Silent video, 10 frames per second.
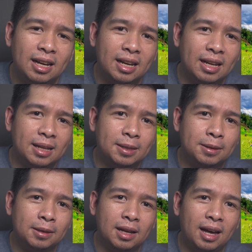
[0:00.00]

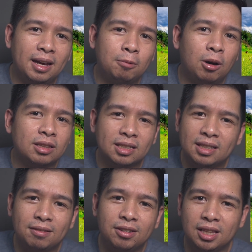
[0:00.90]
and I wanted
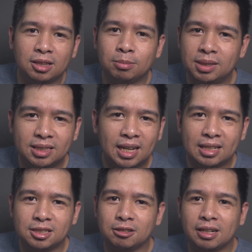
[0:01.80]
everything to be
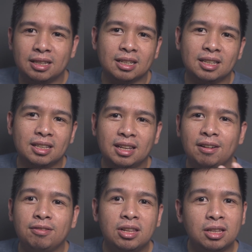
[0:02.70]
saturated and
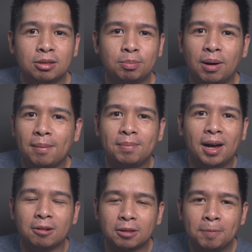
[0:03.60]
everything to pop
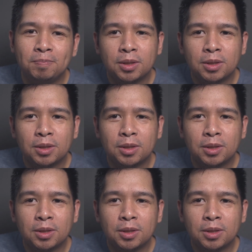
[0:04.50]
out